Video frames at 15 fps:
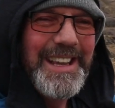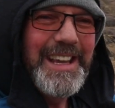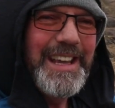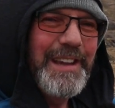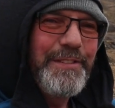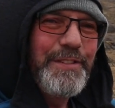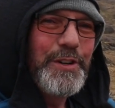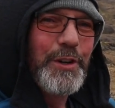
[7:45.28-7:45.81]

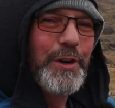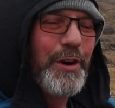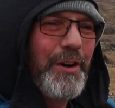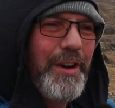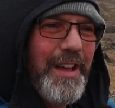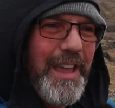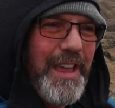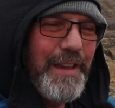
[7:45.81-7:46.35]
if
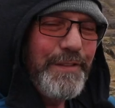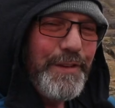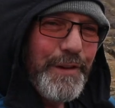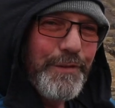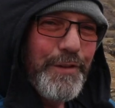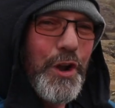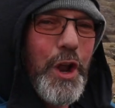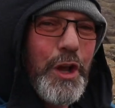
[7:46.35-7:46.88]

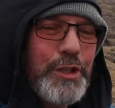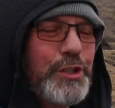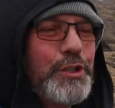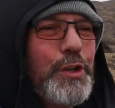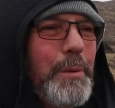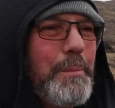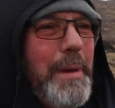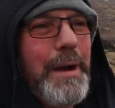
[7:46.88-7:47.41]
you've lost
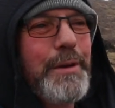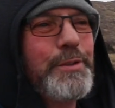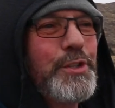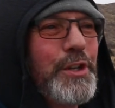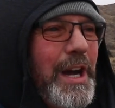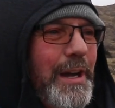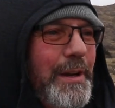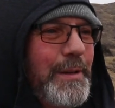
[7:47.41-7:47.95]
your
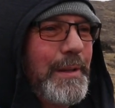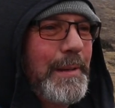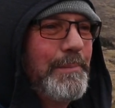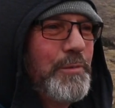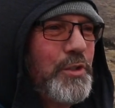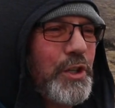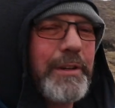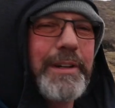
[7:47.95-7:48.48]
mojo
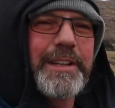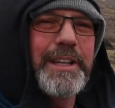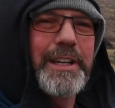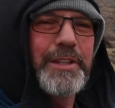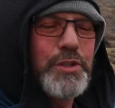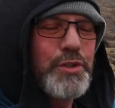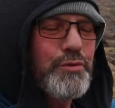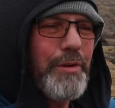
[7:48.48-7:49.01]
during
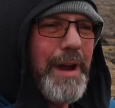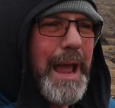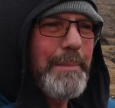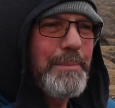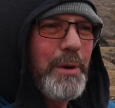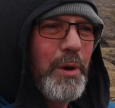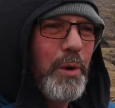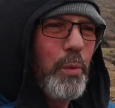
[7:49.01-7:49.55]
the
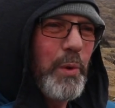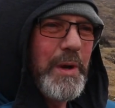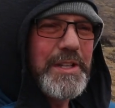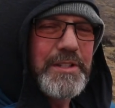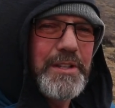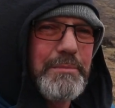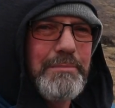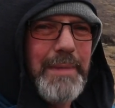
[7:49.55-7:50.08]
drab
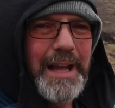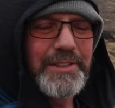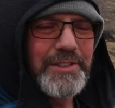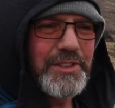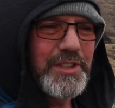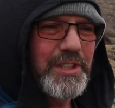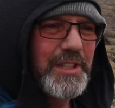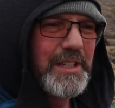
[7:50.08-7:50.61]
winter
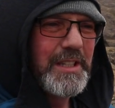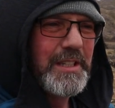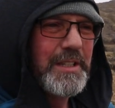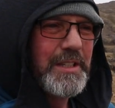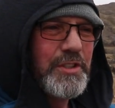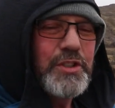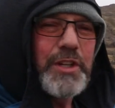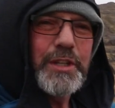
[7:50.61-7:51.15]
months,
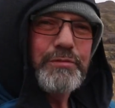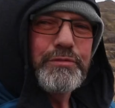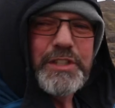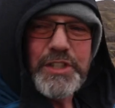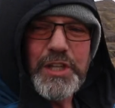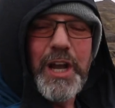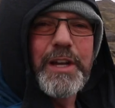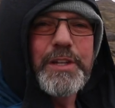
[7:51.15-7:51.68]
just
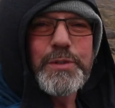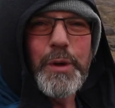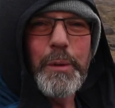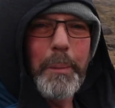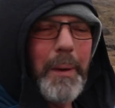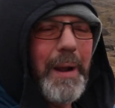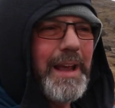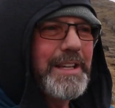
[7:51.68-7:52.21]
return to a
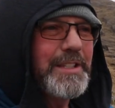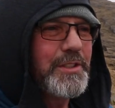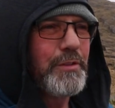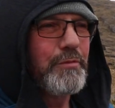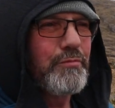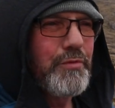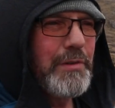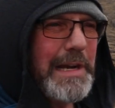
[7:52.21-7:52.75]
place
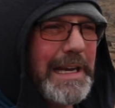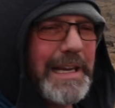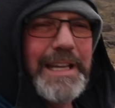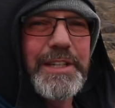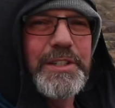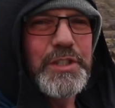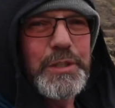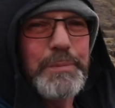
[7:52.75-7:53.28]
that
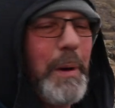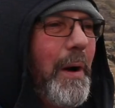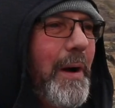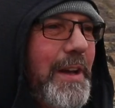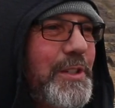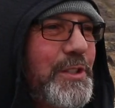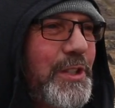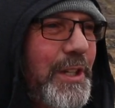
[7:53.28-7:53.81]
really
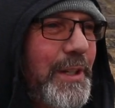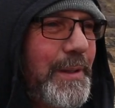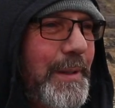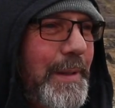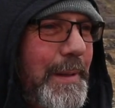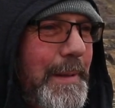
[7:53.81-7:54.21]
inspires you,